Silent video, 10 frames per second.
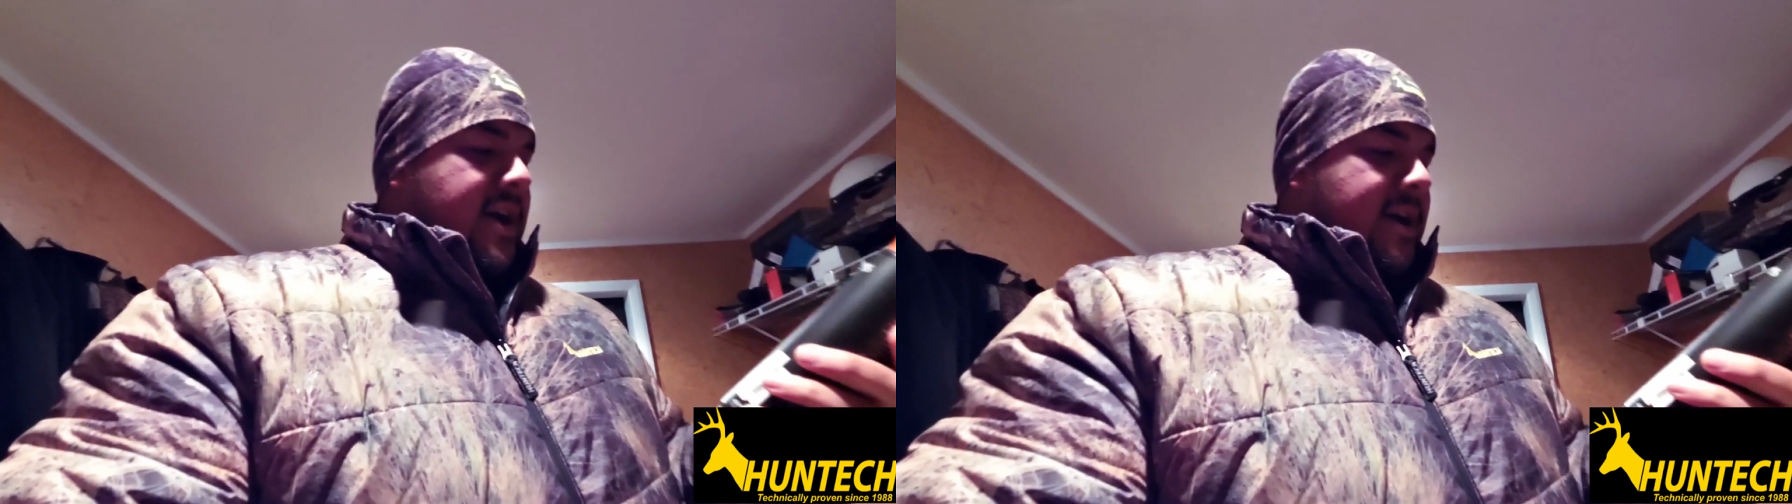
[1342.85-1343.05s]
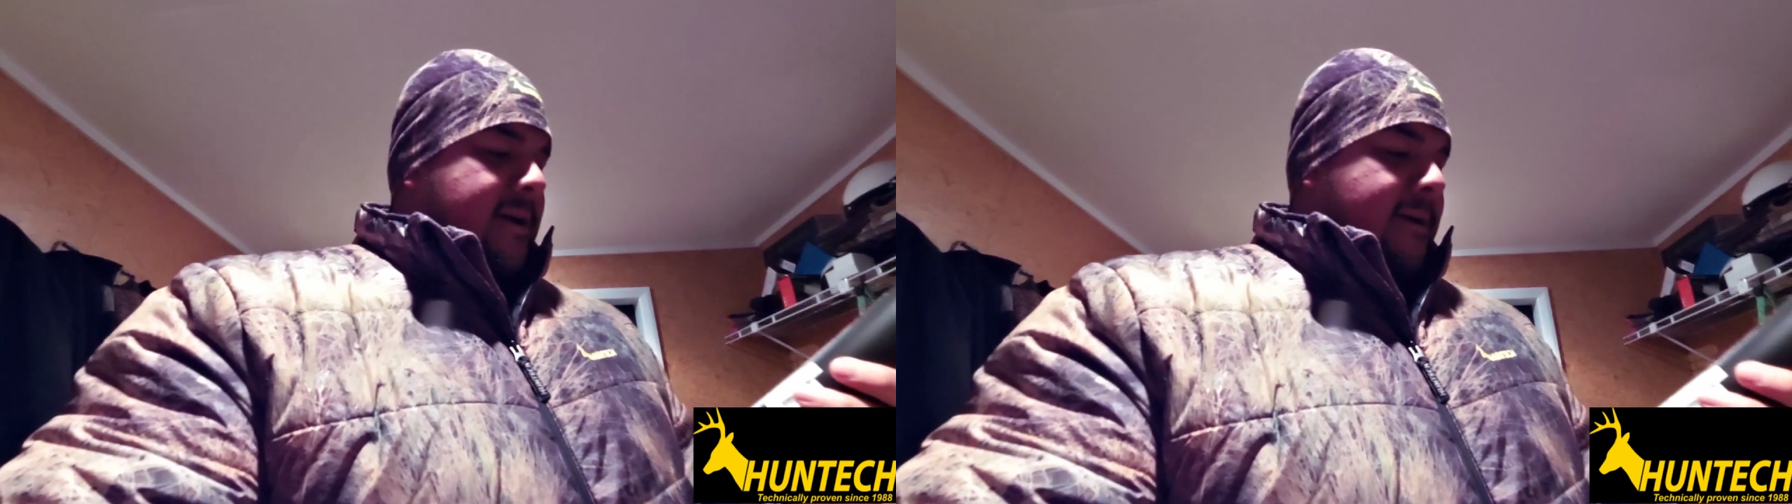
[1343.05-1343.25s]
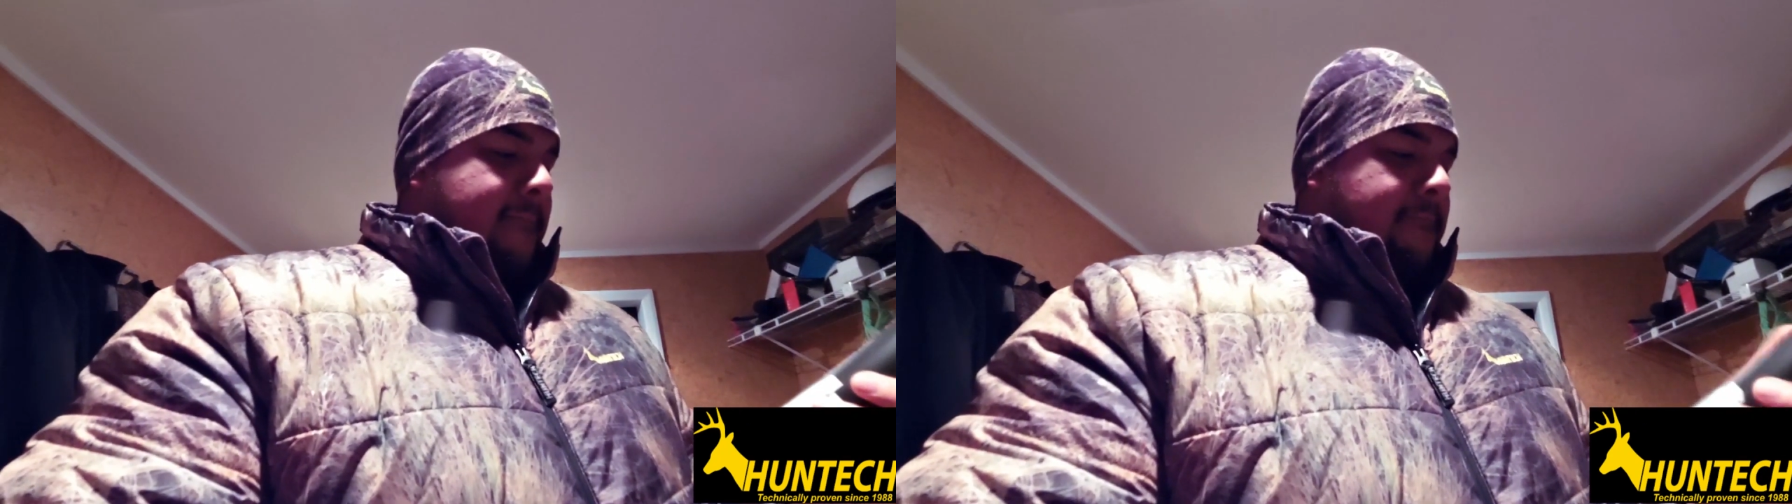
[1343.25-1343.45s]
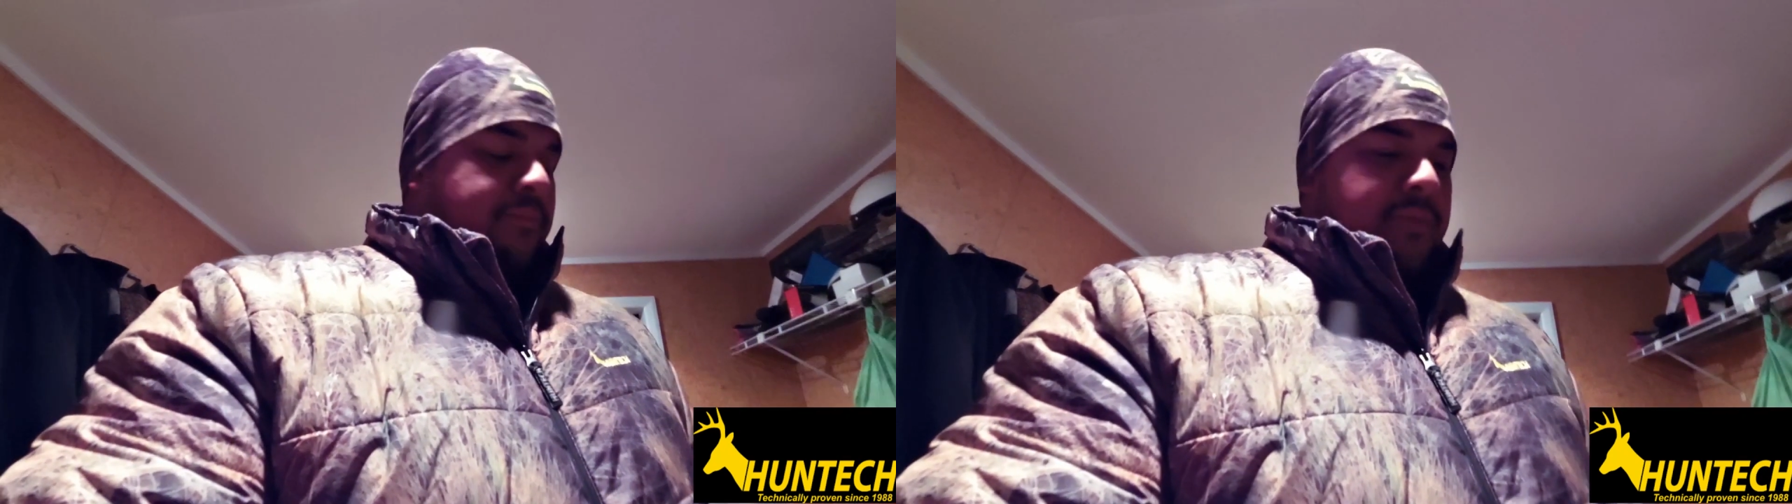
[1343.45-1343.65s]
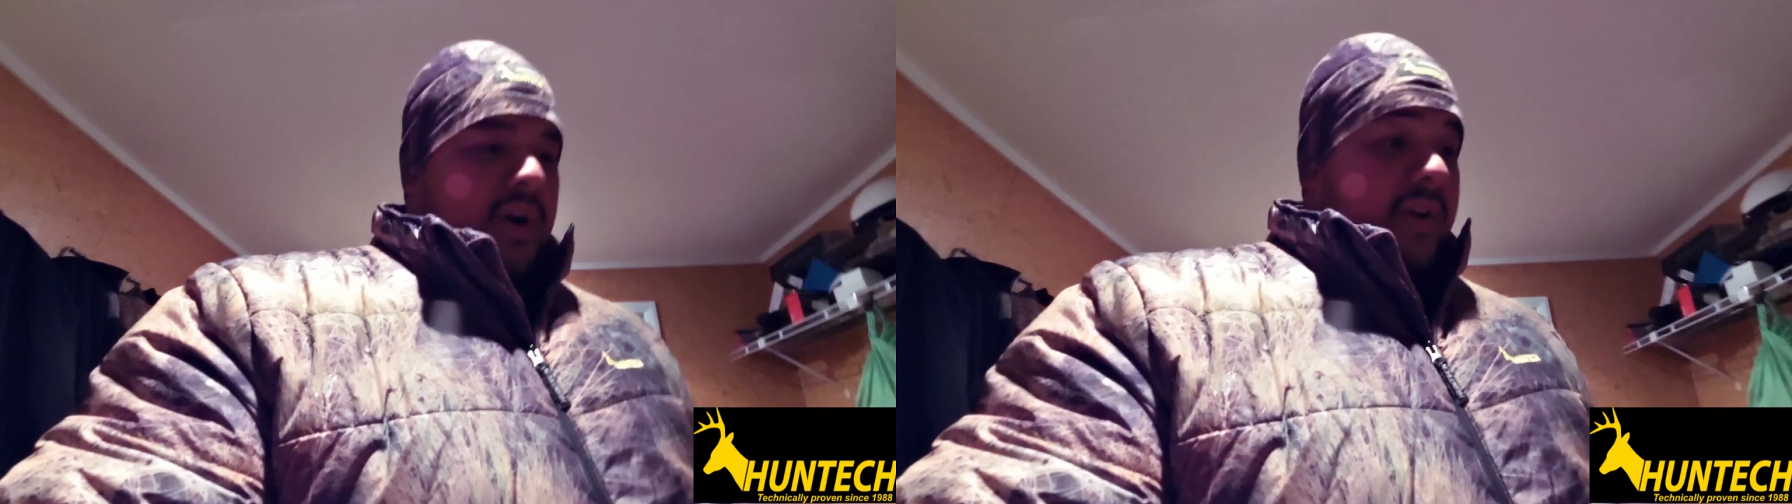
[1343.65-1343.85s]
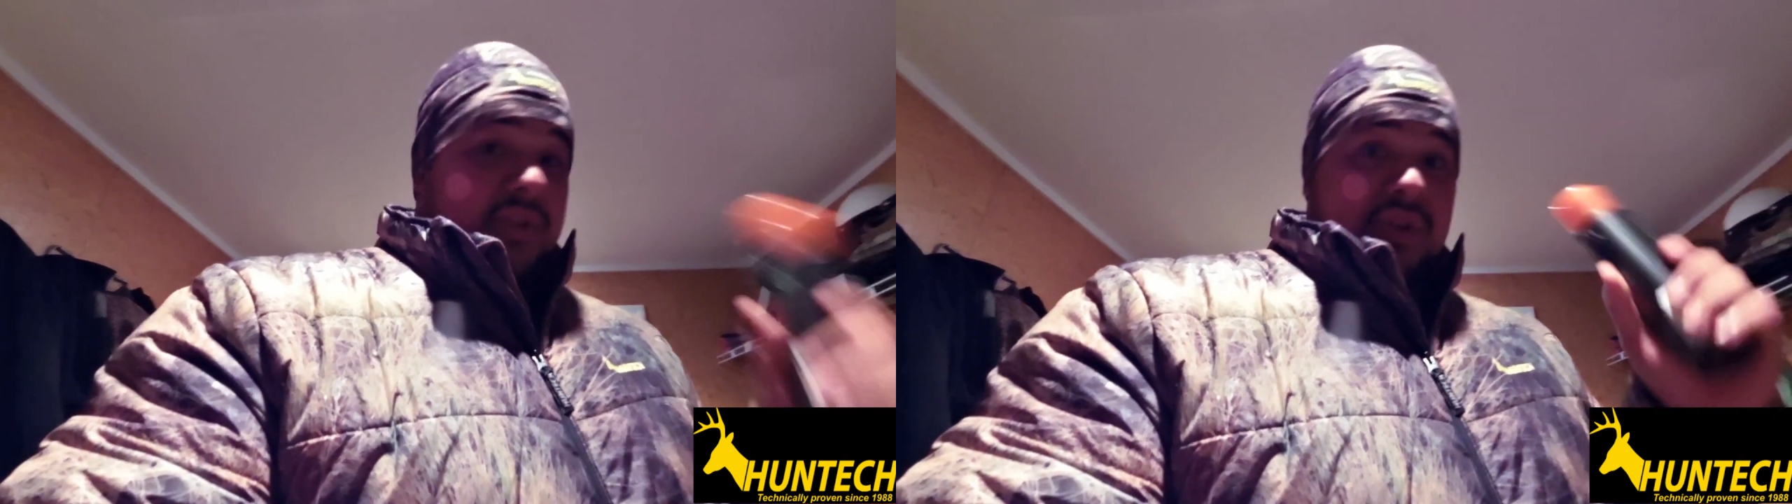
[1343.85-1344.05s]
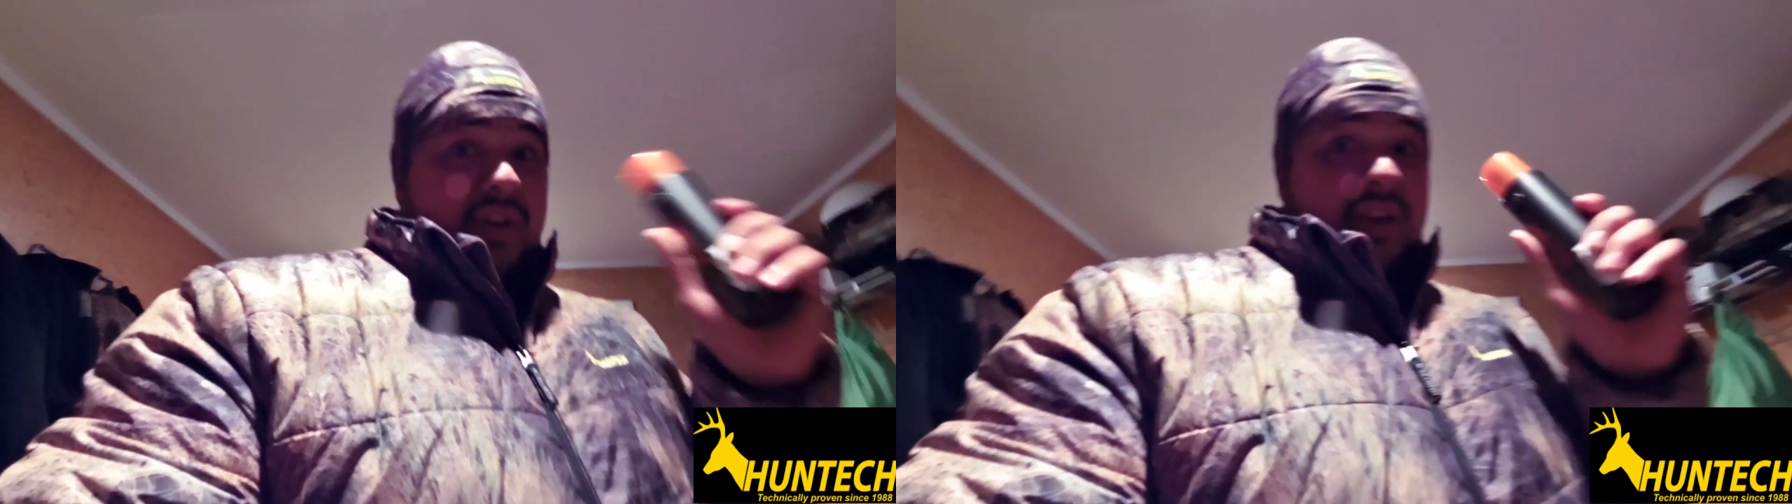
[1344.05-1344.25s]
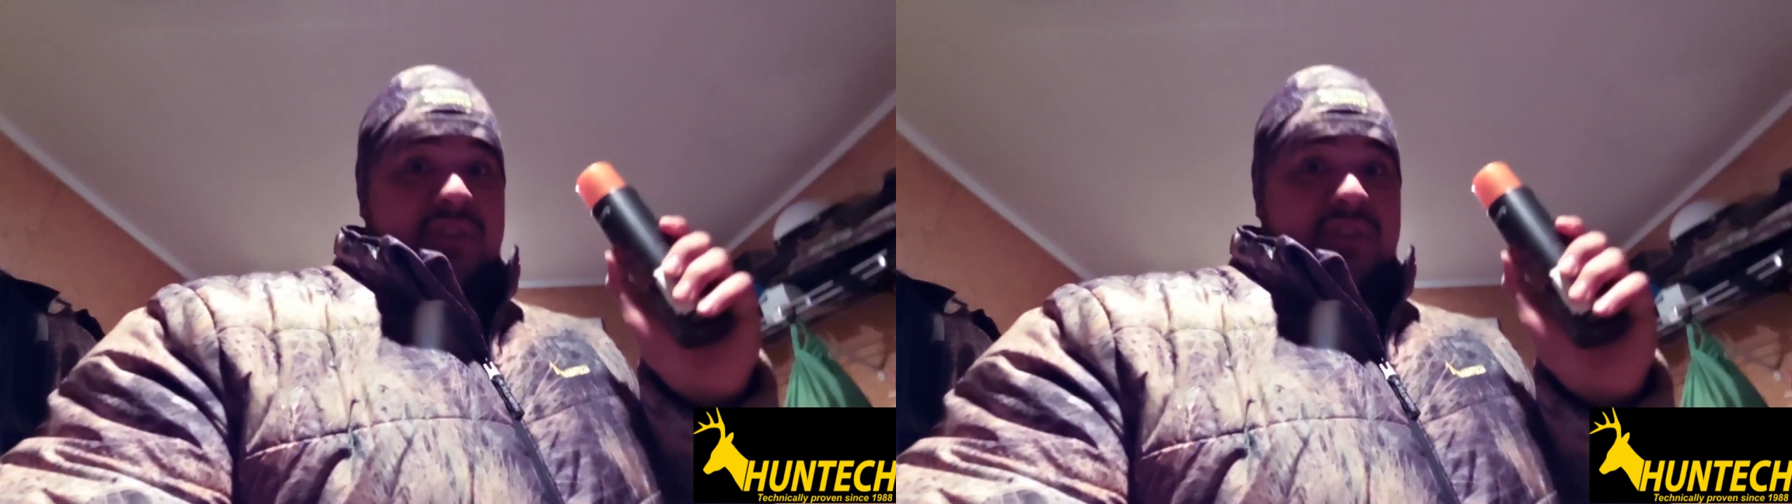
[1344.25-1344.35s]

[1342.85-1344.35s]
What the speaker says: I haven't